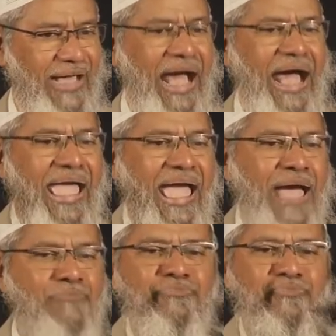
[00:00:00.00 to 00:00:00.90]
I
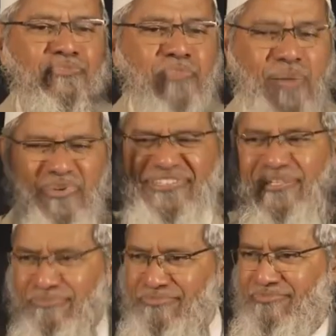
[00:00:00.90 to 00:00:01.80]
am a
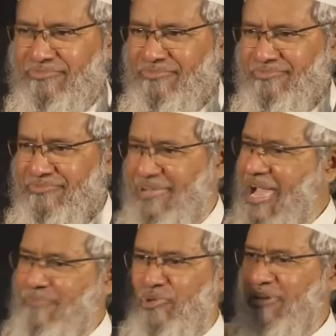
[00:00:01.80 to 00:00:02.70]
Muslim.
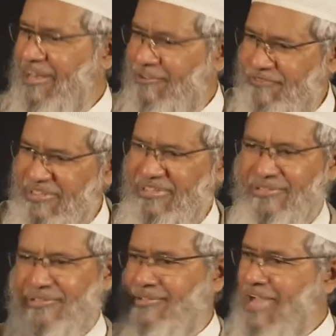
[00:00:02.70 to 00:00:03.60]
I am not Hanafi,
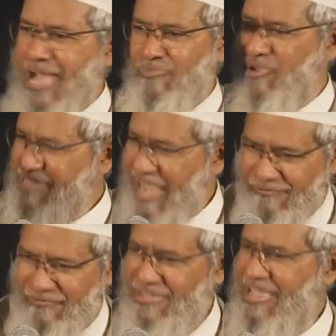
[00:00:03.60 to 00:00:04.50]
I am not
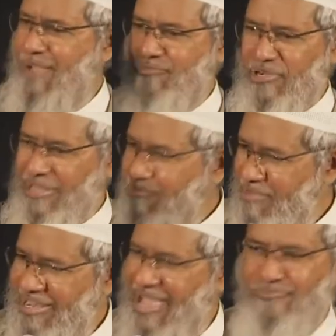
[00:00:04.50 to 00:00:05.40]
Shafi, I am not
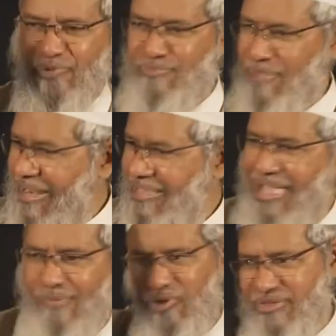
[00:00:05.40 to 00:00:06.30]
Hanbali, I am not Maliki,
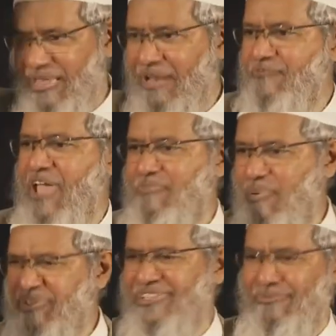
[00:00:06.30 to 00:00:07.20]
I am not Salafi, I am a
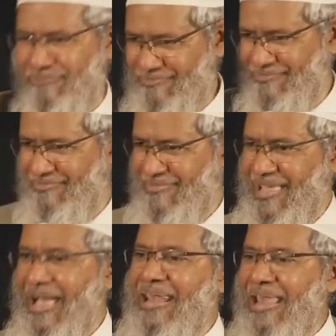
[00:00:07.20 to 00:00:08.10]
Muslim.
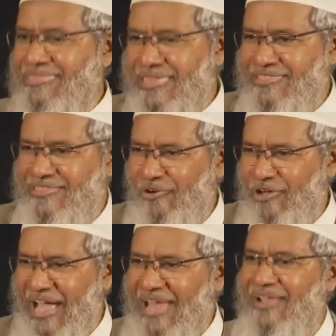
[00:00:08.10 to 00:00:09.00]
Allah says in the
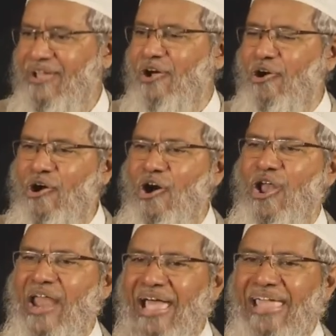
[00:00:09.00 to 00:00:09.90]
Quran,
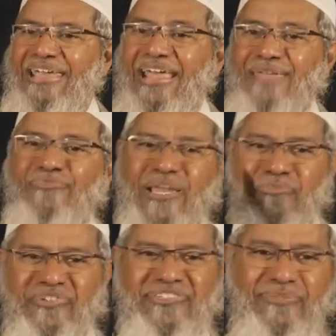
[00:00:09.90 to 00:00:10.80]
Qala innani minal
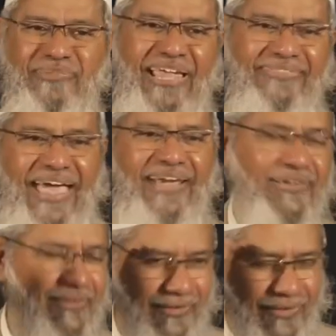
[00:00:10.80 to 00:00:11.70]
muslimin, and that
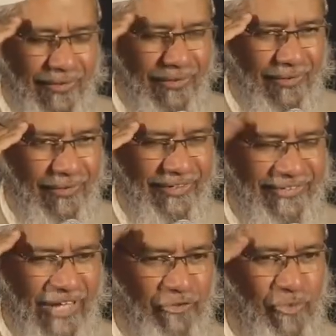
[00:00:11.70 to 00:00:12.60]

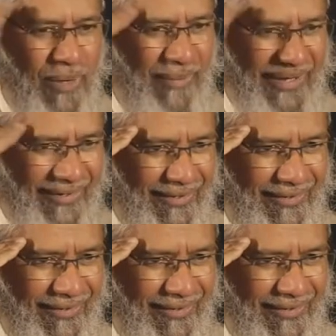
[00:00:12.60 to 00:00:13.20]
stuck to my mind.